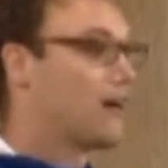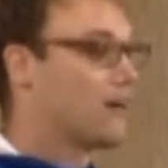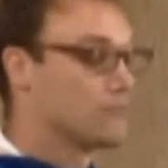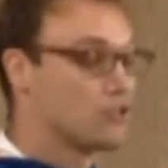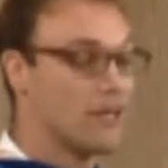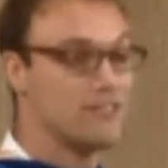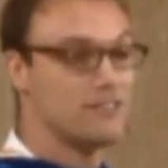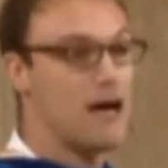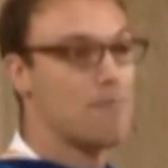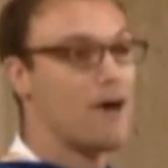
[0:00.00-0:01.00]
Um, so I
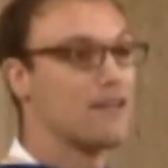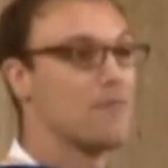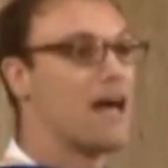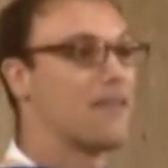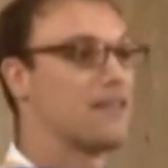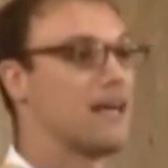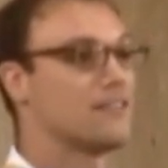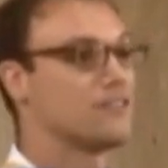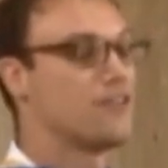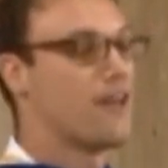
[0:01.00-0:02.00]
stopped by DeMatha
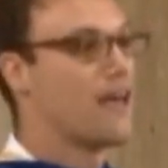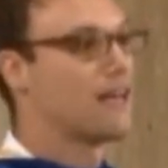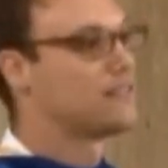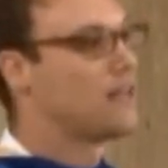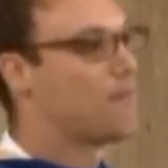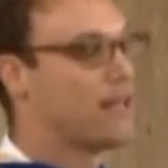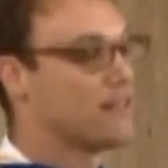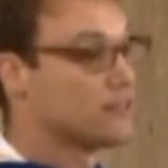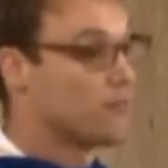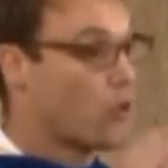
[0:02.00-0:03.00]
yesterday, I stopped
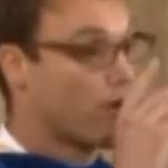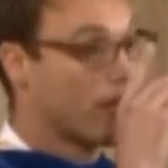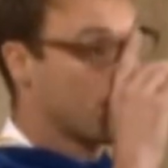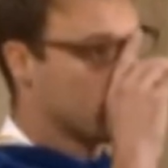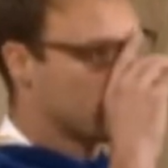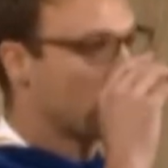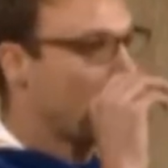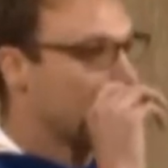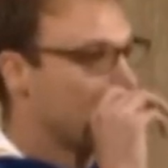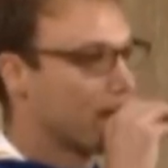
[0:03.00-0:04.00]
by this morning, and I just
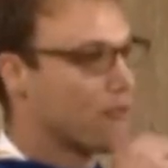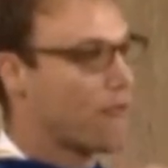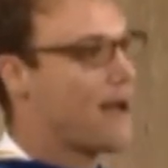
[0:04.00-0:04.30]
tried to make the